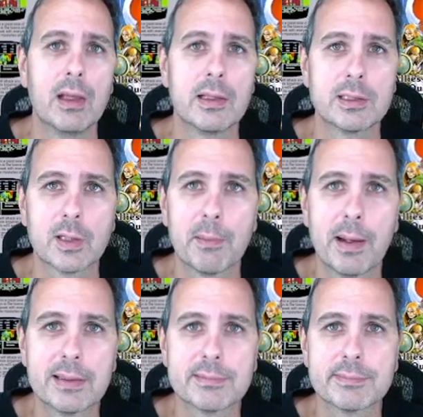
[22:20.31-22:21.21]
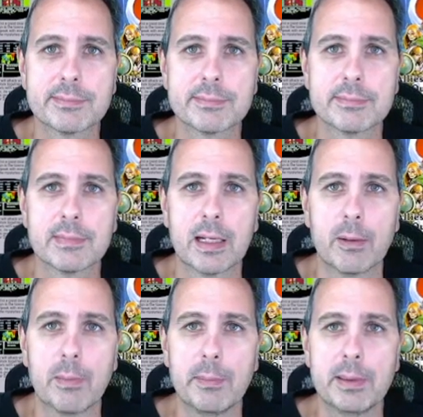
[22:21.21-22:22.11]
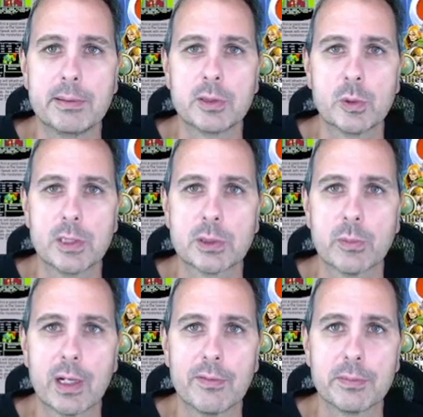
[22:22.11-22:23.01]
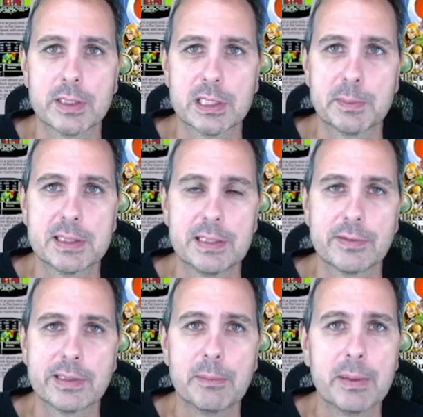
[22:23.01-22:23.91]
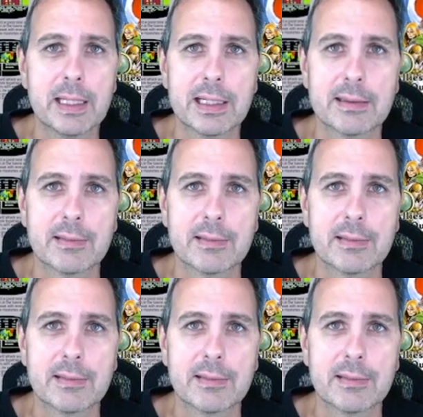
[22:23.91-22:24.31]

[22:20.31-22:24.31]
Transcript: so I don't know, maybe twist one of them to specifically be a